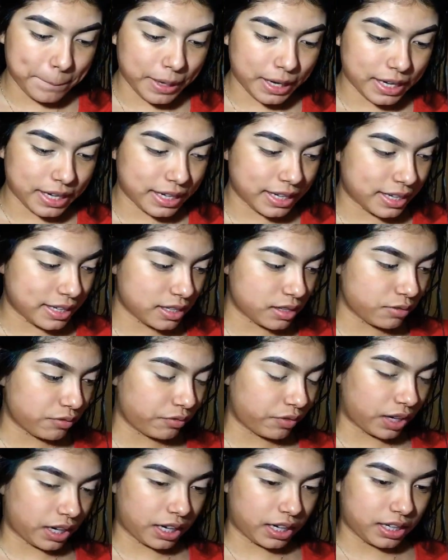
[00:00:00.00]
but it is
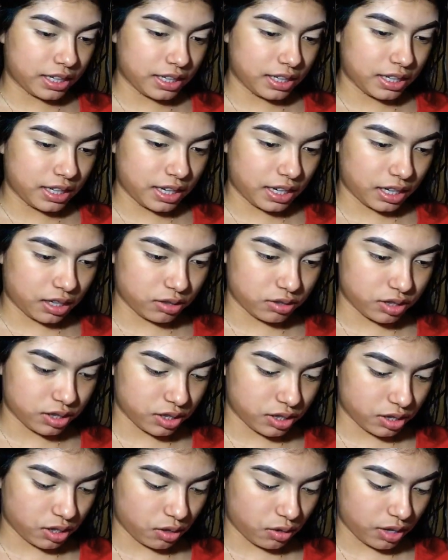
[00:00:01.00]
fine. I'll
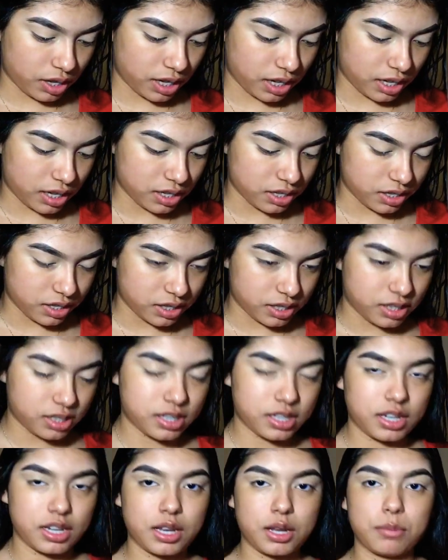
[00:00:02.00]
just go ahead and
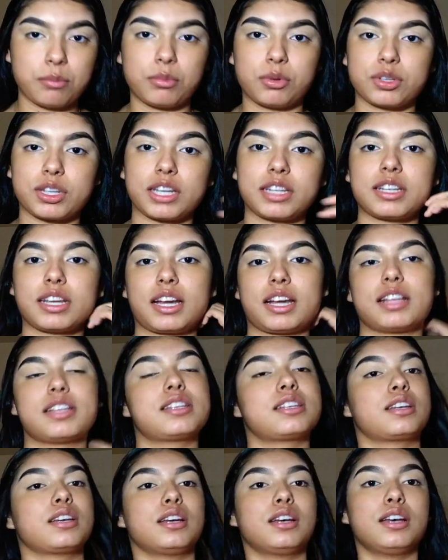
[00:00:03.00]
just
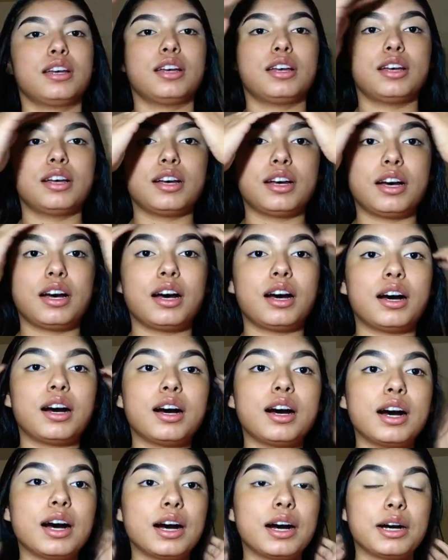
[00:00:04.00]
multitask.
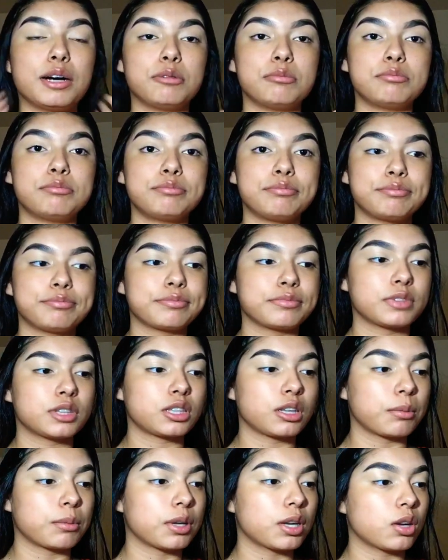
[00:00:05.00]

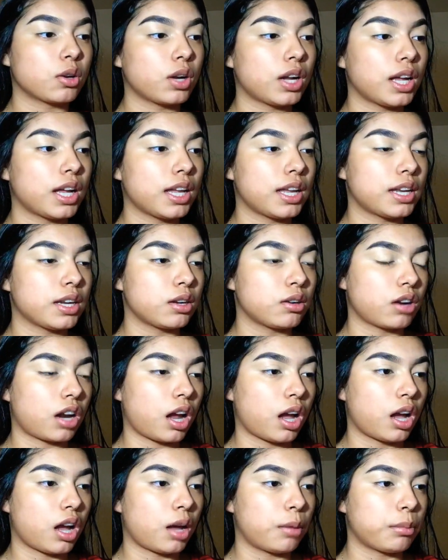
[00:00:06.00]
So I'm gonna go ahead and
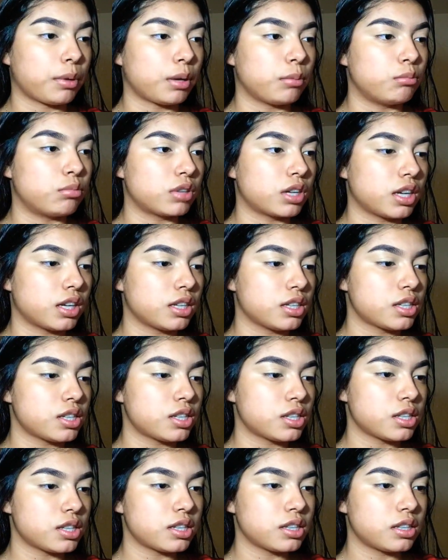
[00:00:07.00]
grab a brush.